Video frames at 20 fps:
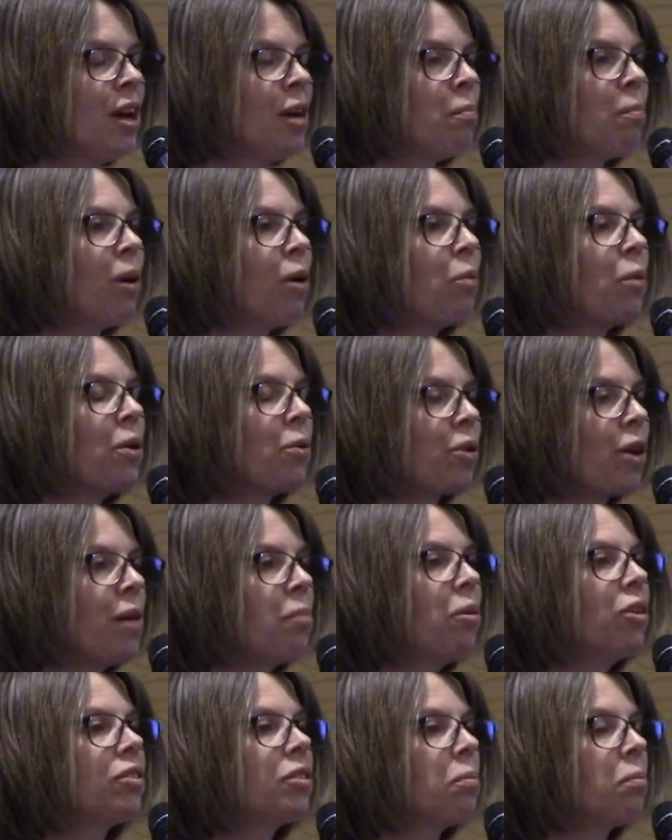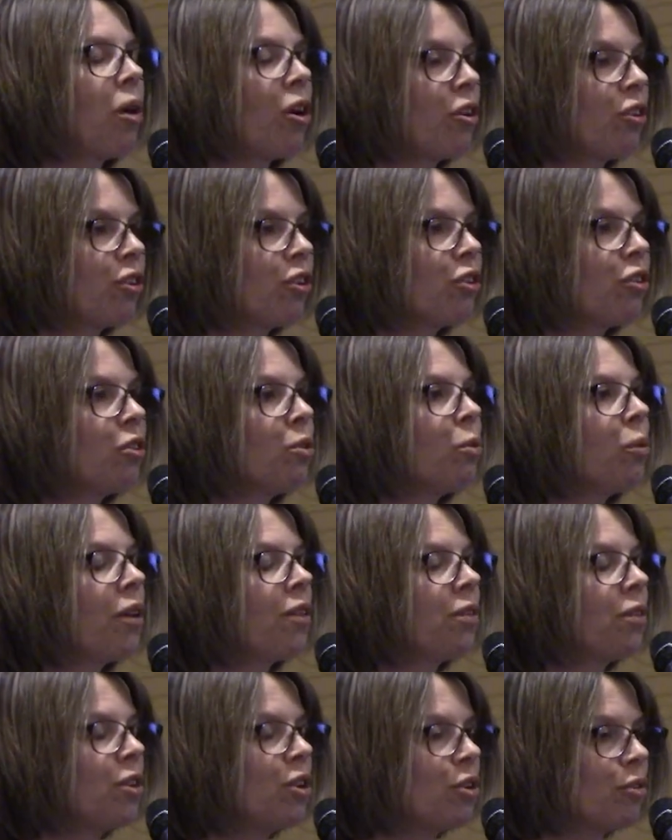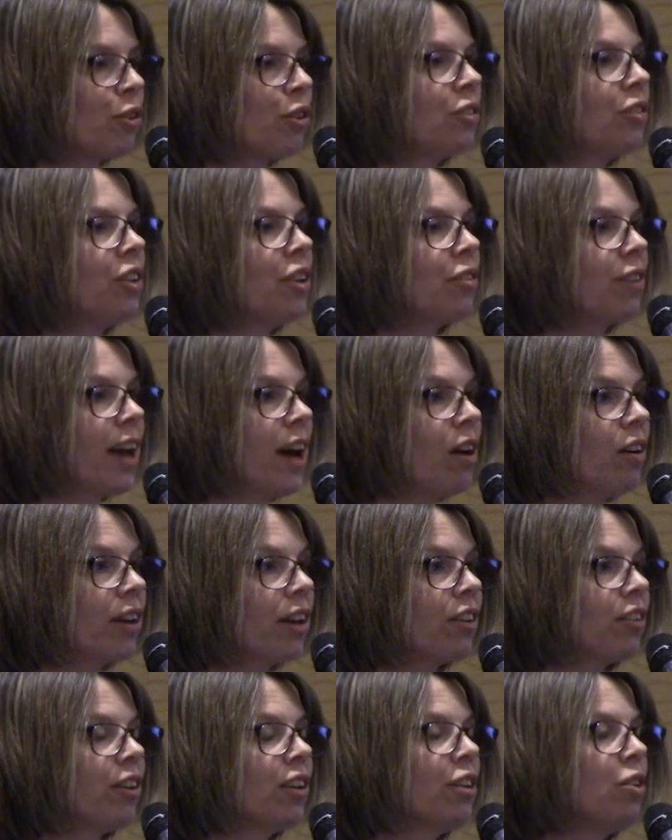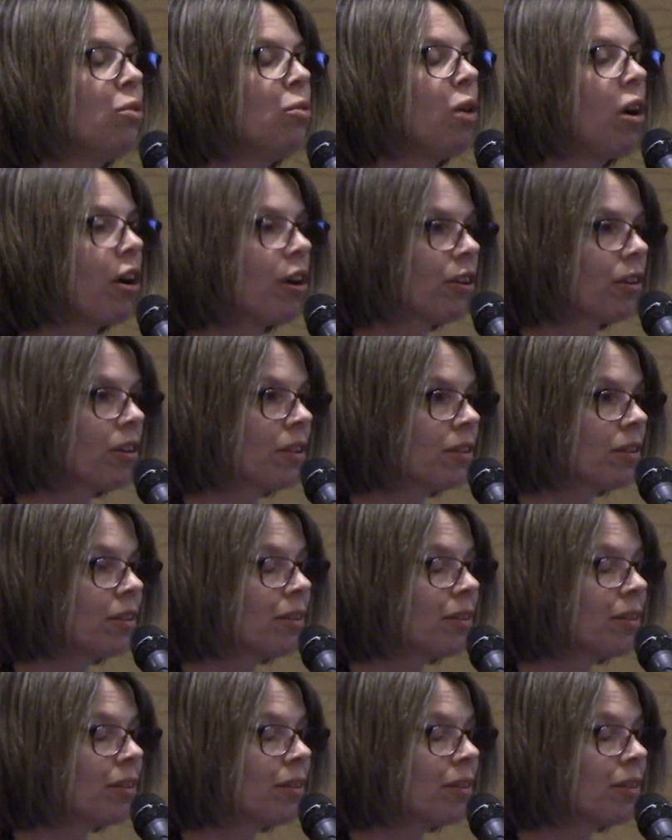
but we were able to partner with the University of Calgary, who are